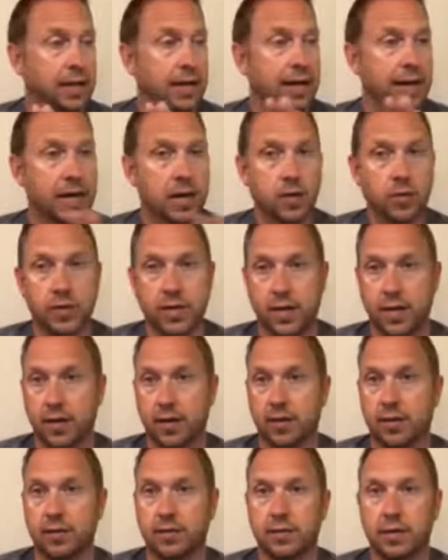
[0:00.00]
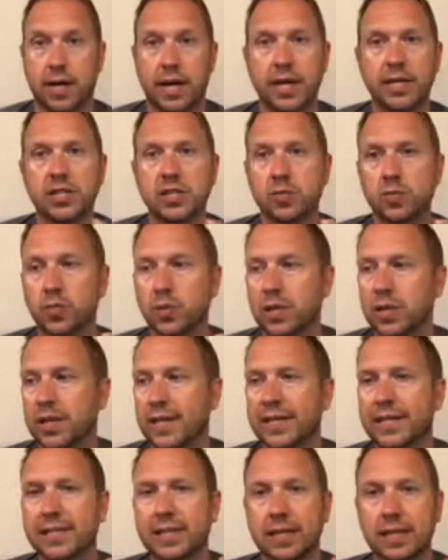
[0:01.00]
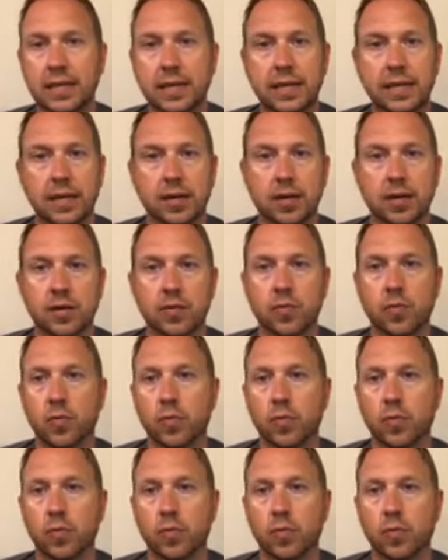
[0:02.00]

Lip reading: I don't care. I just would like to hear